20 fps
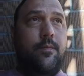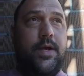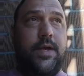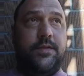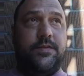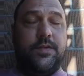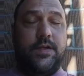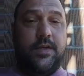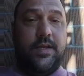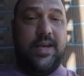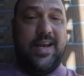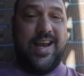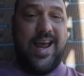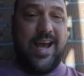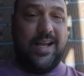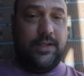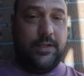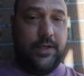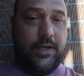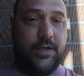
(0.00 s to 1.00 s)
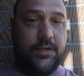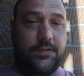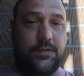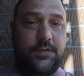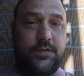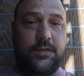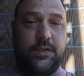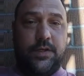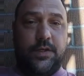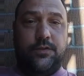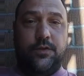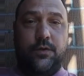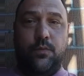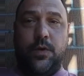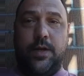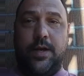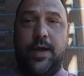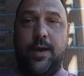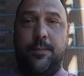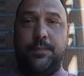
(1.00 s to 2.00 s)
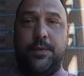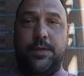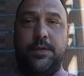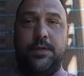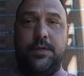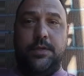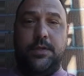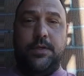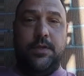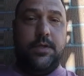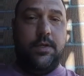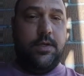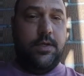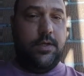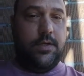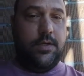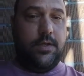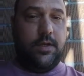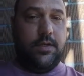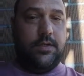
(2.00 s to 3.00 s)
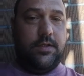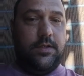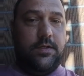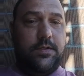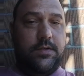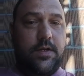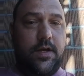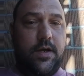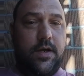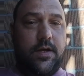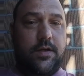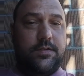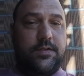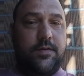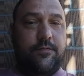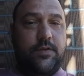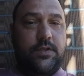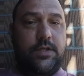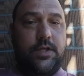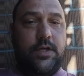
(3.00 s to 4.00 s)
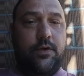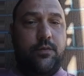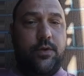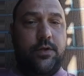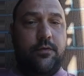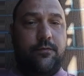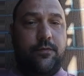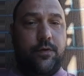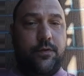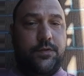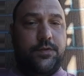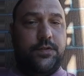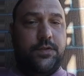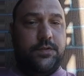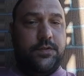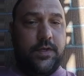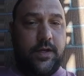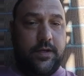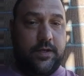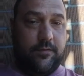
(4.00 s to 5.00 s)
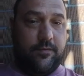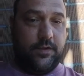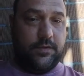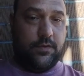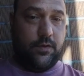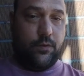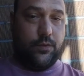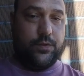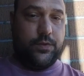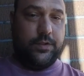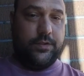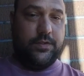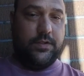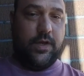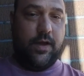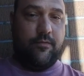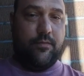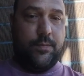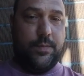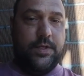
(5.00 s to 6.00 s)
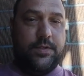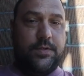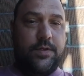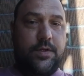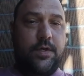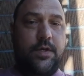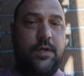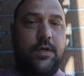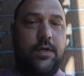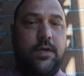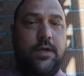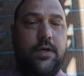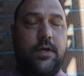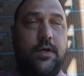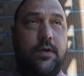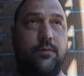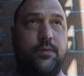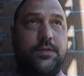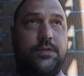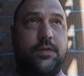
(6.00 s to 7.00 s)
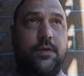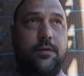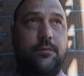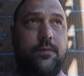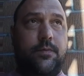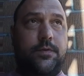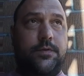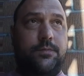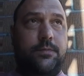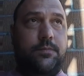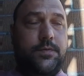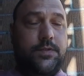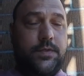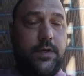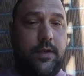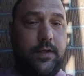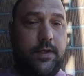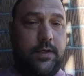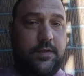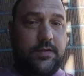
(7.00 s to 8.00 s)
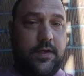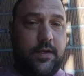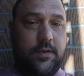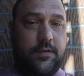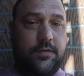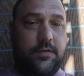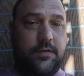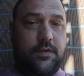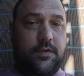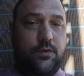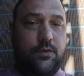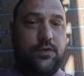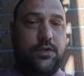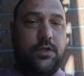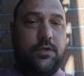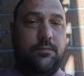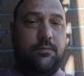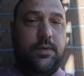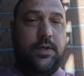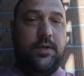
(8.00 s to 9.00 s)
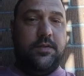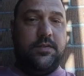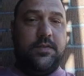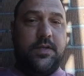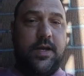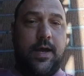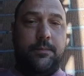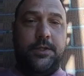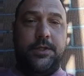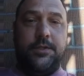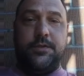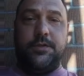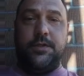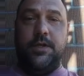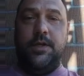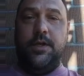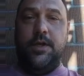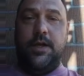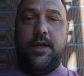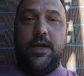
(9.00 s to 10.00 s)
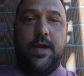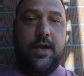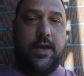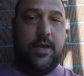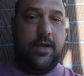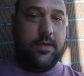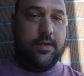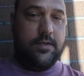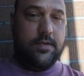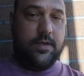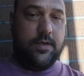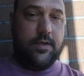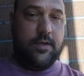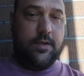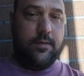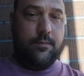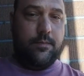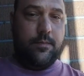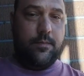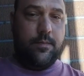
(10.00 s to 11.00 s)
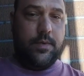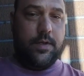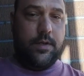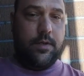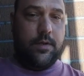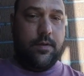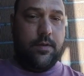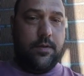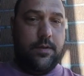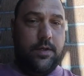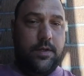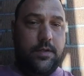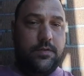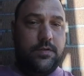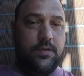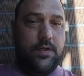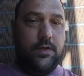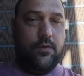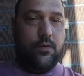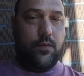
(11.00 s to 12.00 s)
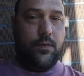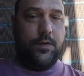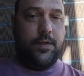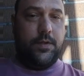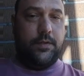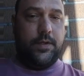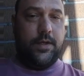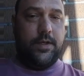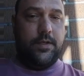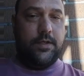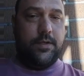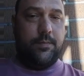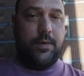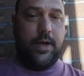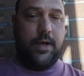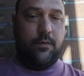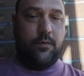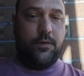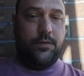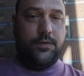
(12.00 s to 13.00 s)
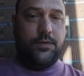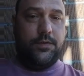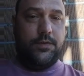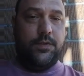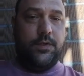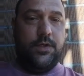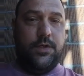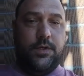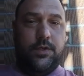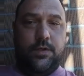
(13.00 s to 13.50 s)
It's analogous to what happened in 1917 when the first scientific socialist government was signing its constitution and being established, and these North Atlantic powers